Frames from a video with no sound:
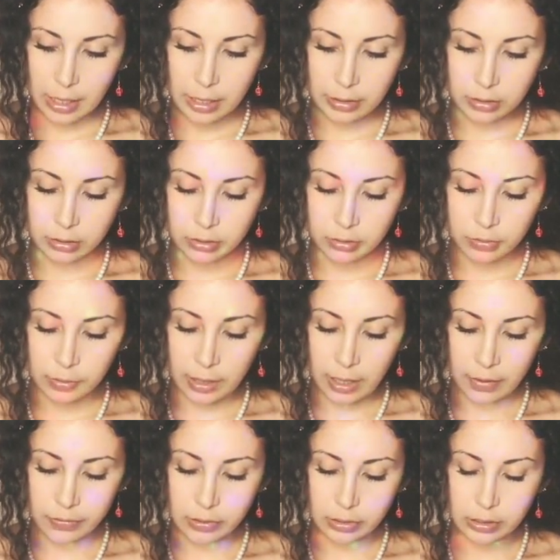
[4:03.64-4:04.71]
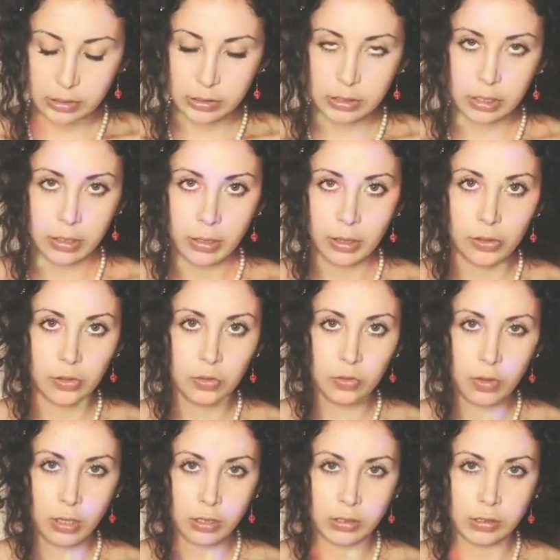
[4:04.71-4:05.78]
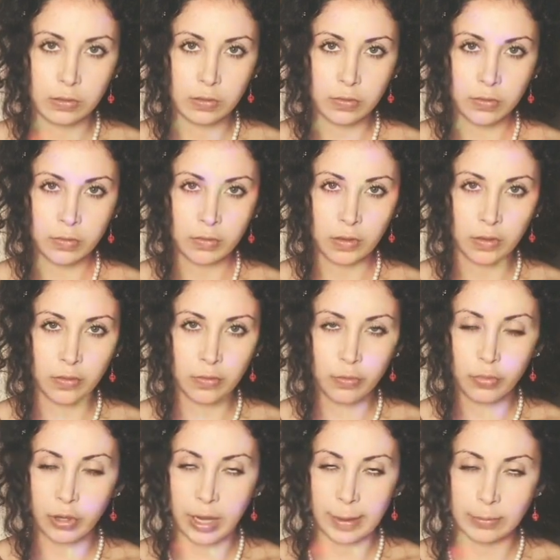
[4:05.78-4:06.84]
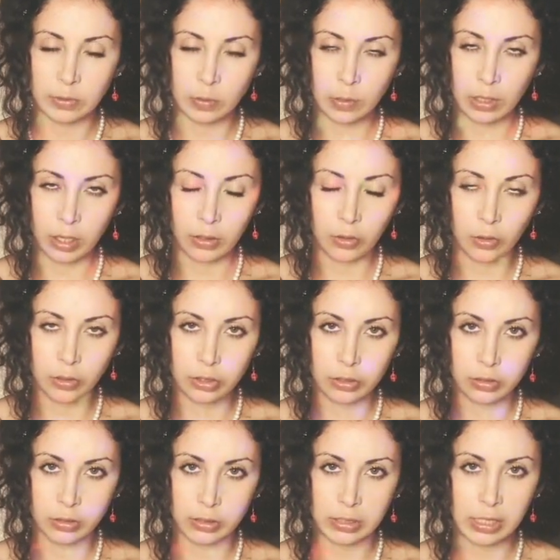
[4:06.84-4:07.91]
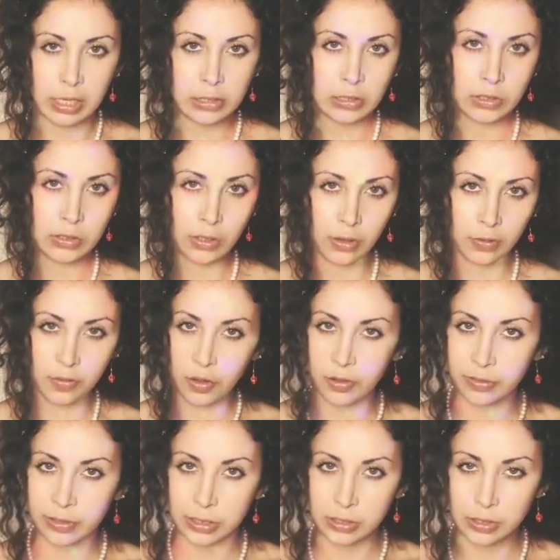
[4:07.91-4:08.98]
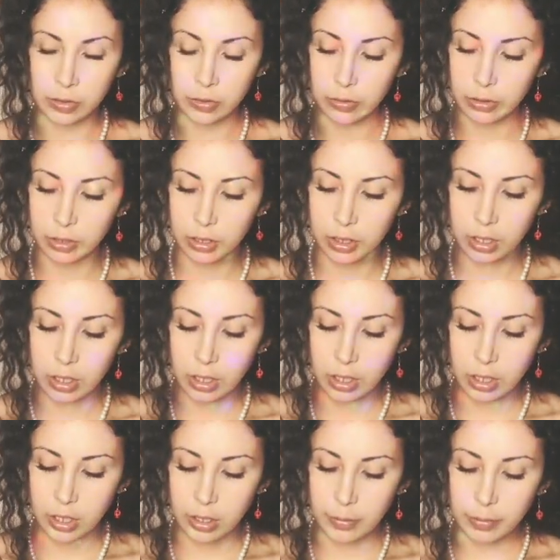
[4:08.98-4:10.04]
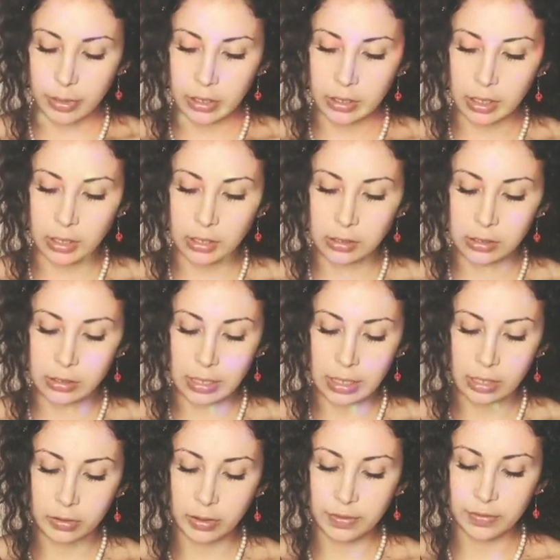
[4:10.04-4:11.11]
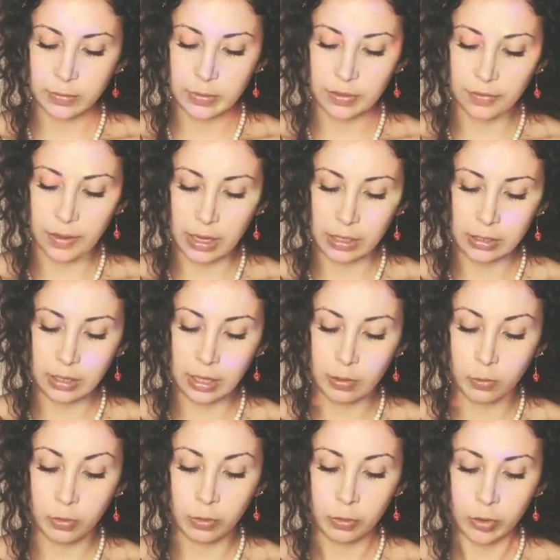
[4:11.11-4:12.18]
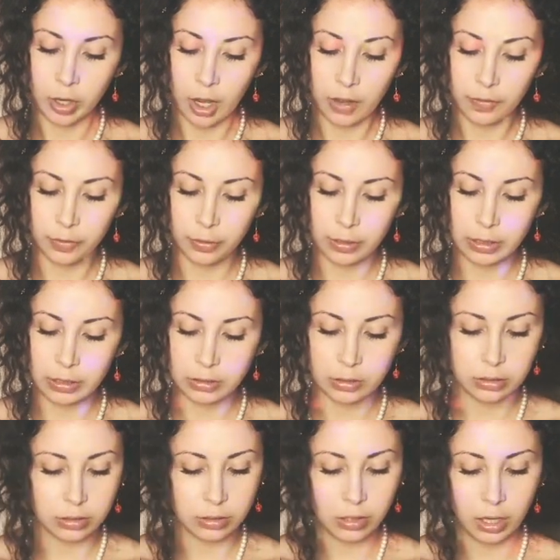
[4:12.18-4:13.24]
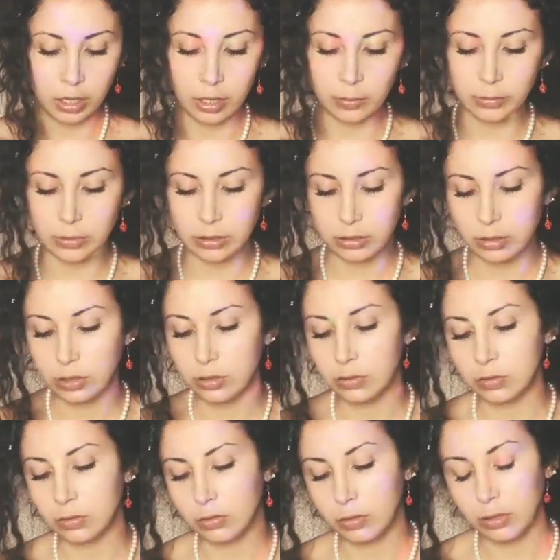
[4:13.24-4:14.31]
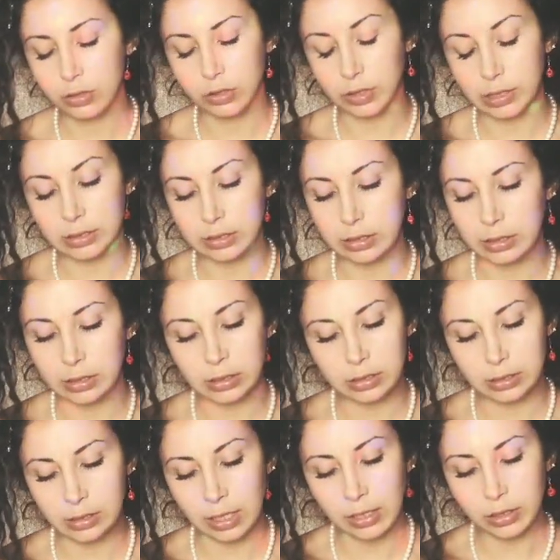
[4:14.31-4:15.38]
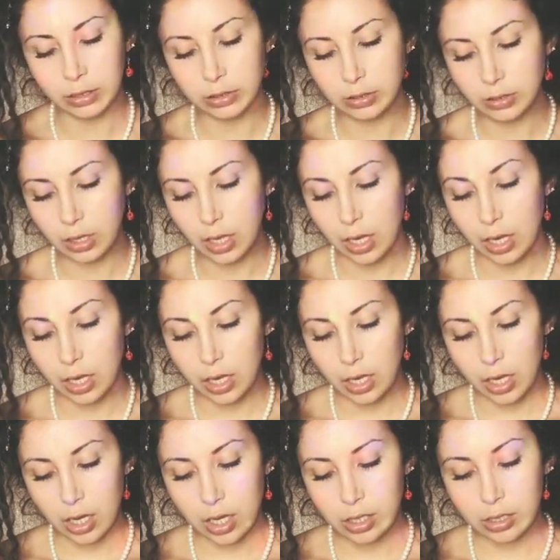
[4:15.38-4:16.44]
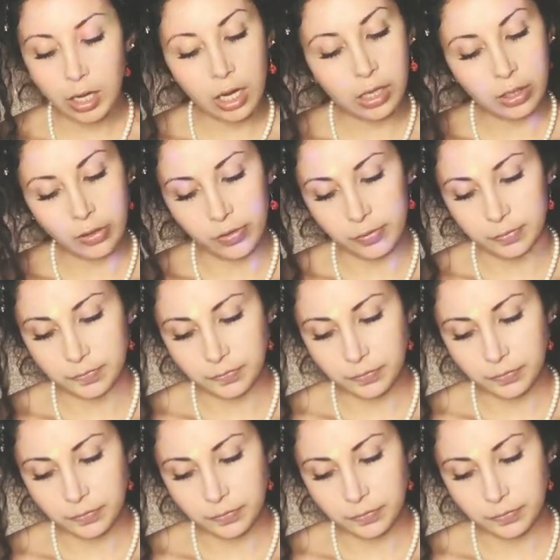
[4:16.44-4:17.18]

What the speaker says: And we have to consider the nuances of perhaps what our cultural standards are evolving to. But that doesn't take away from the fact that what we're offering is not up to transcendent standards. Not at all.